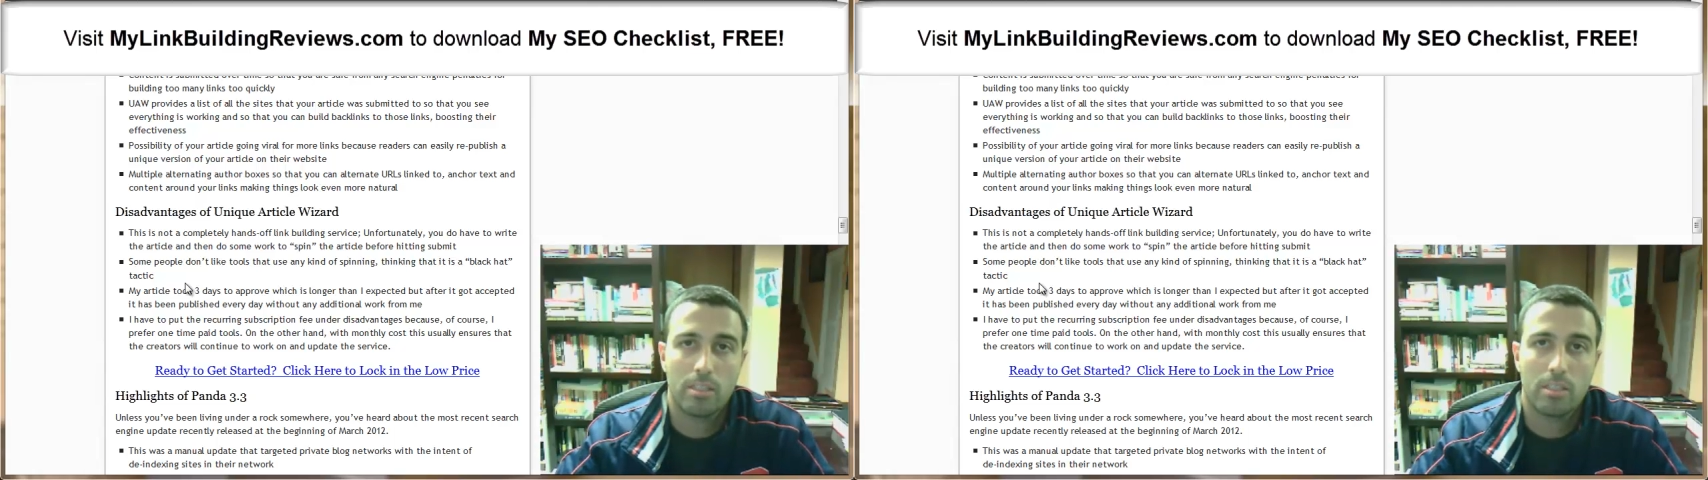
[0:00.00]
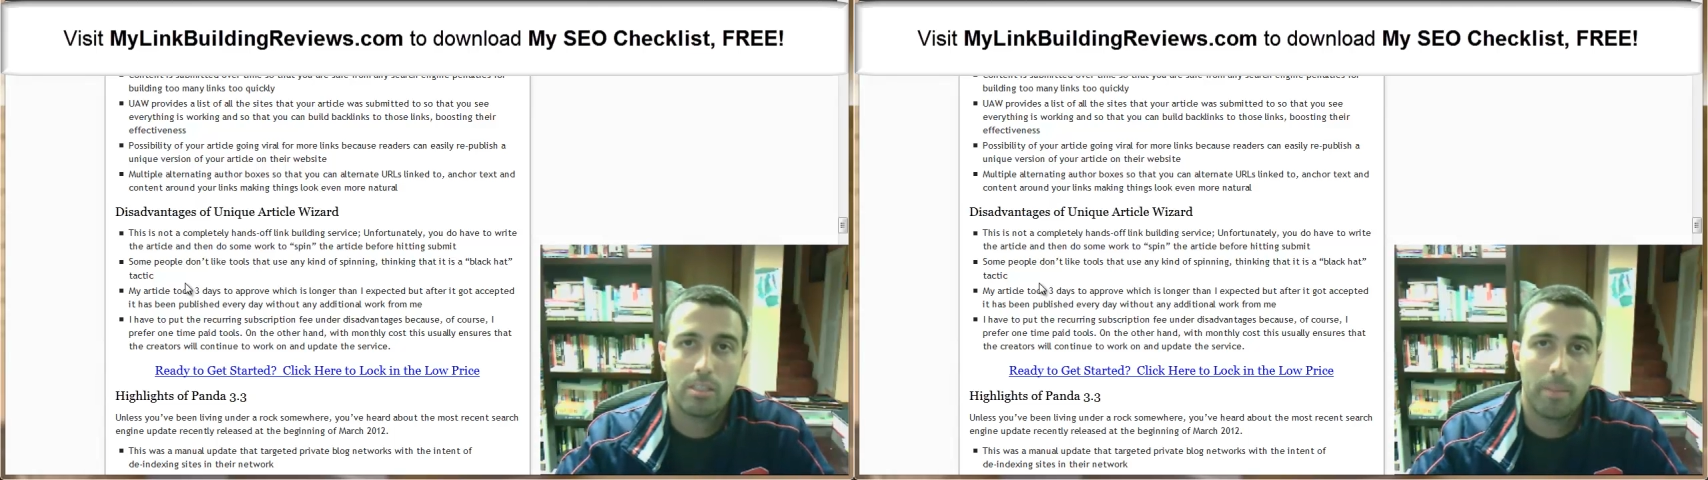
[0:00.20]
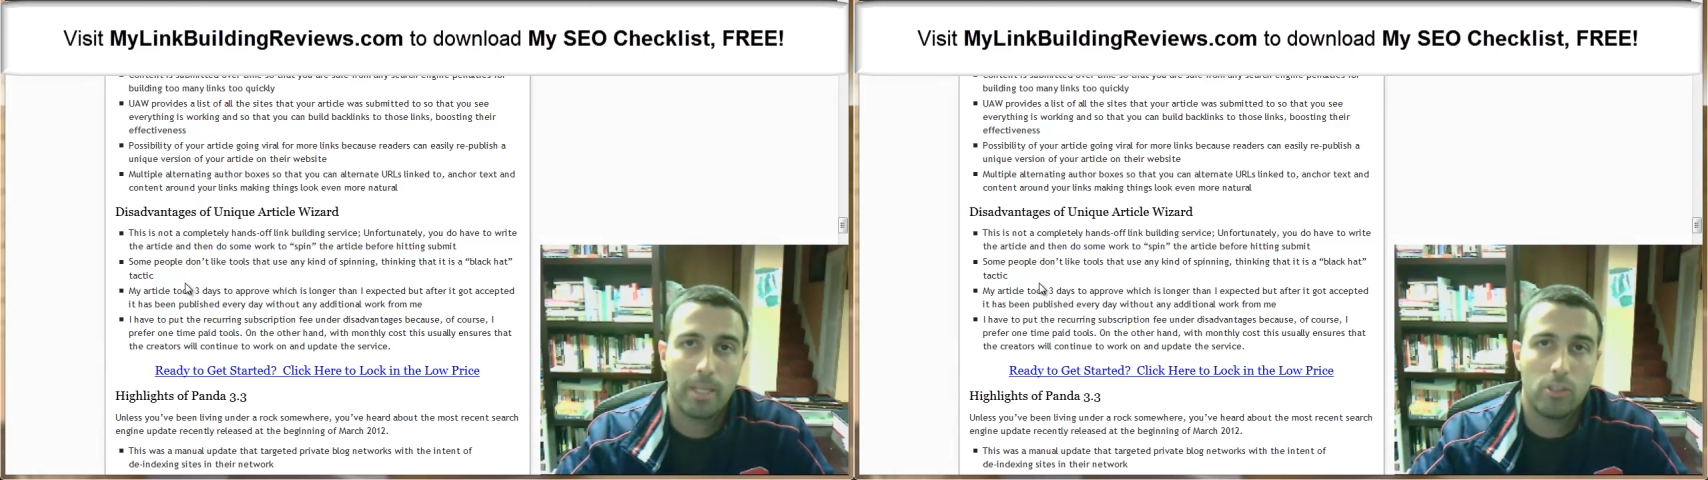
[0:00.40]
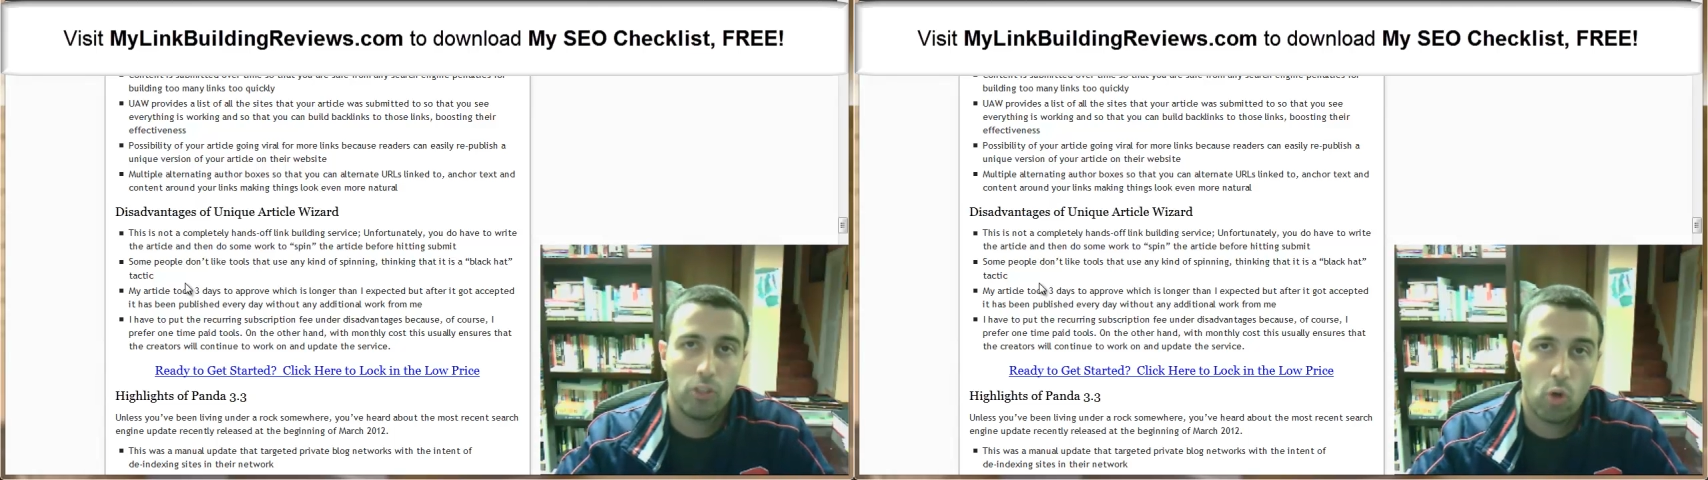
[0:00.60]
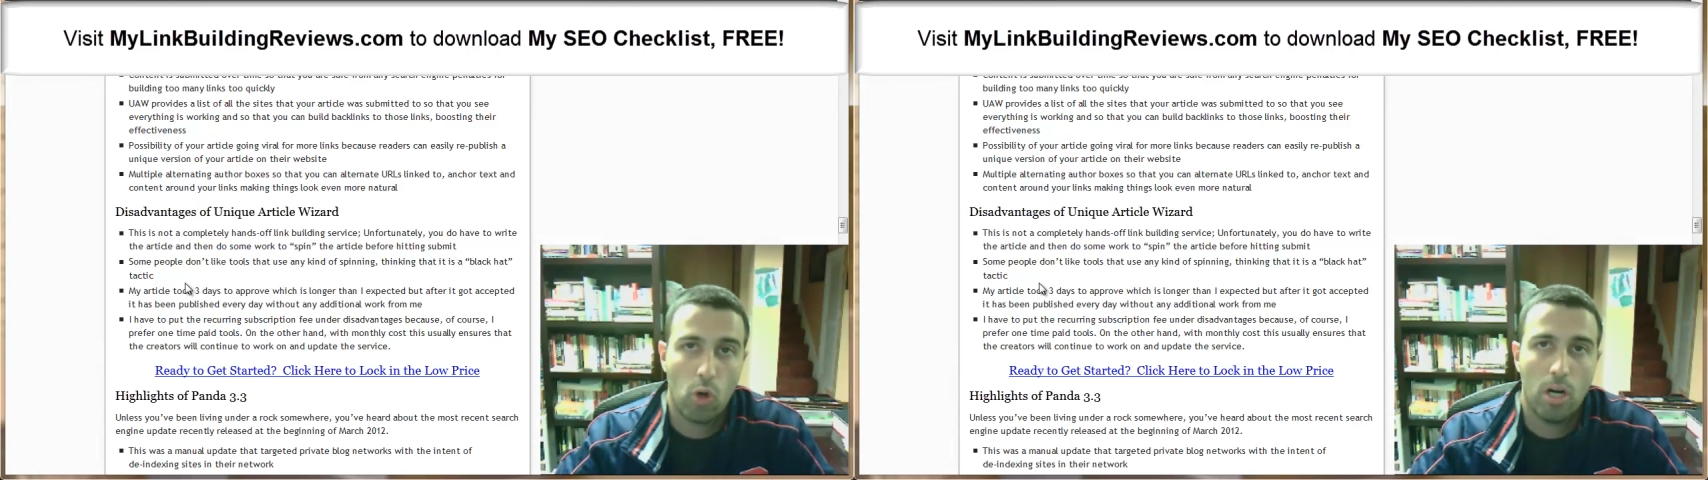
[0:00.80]
submit
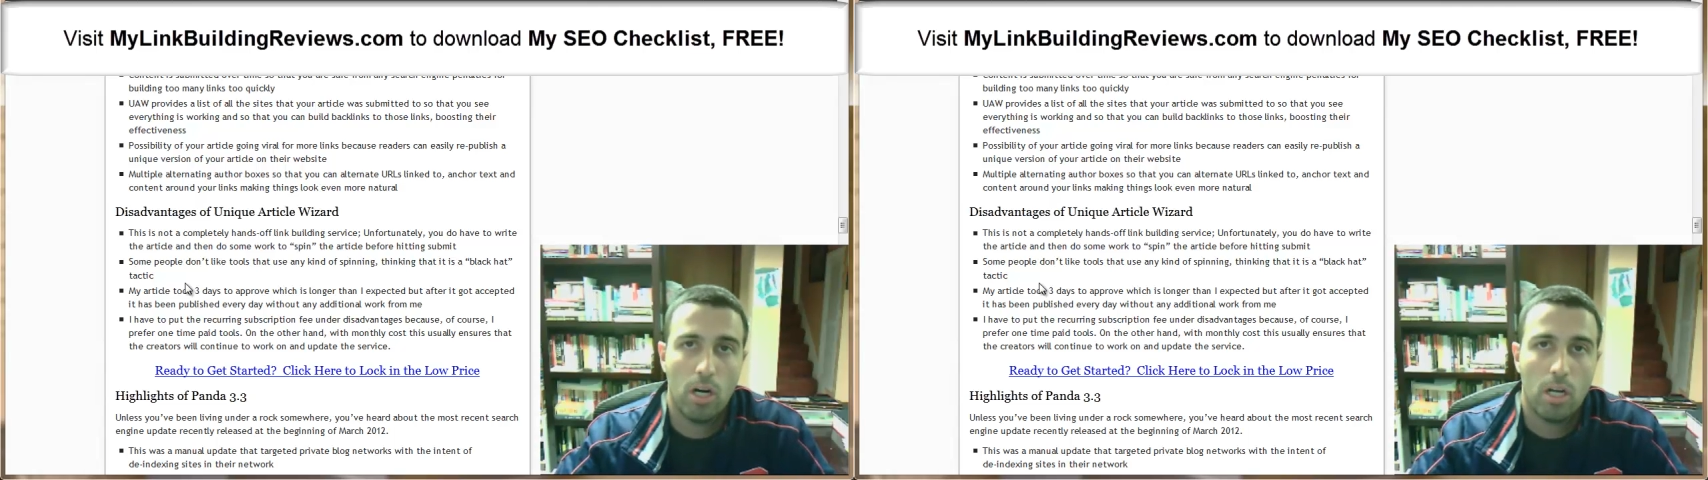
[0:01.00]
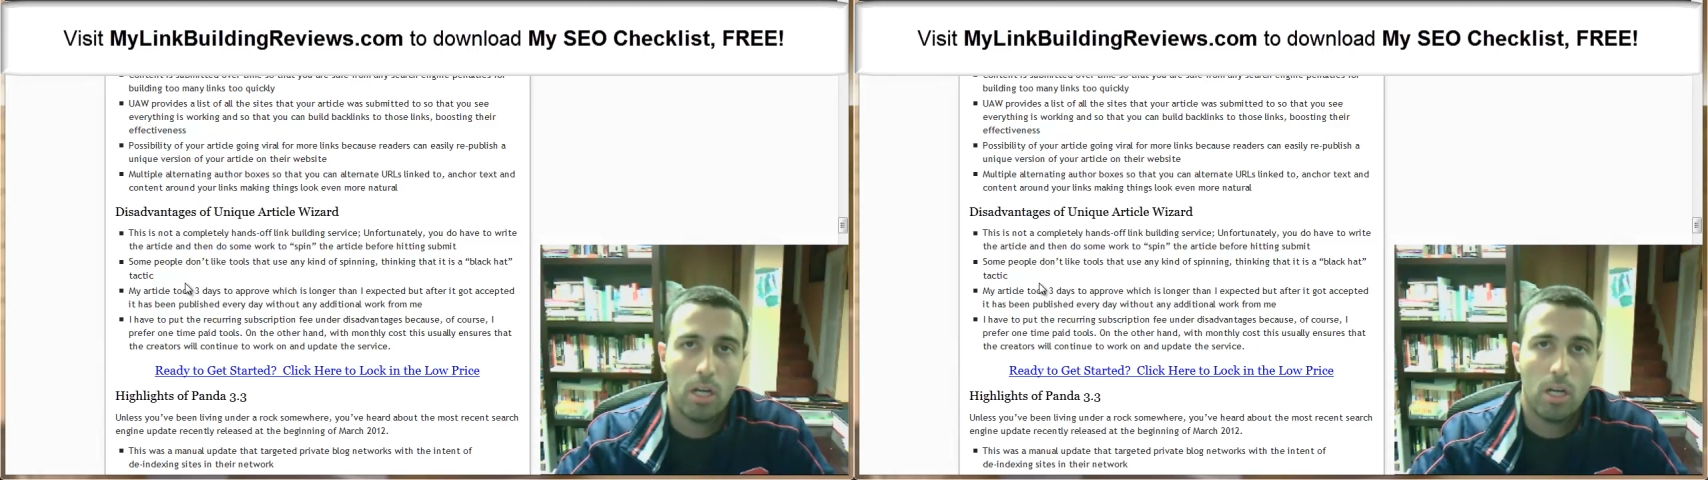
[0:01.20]
your